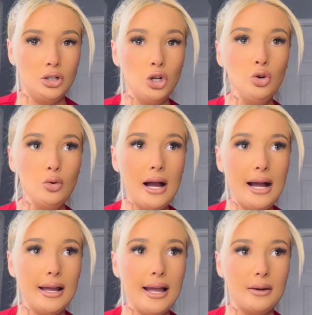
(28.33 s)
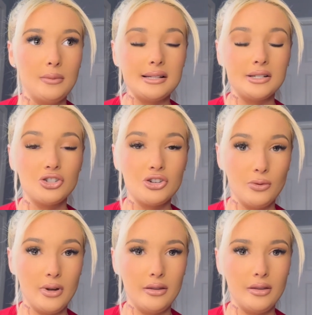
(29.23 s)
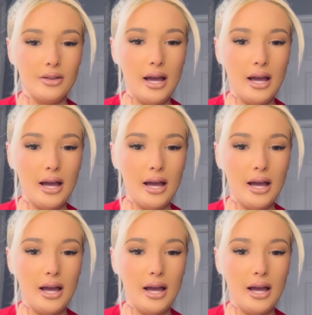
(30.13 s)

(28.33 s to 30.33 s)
who I had my surgery with.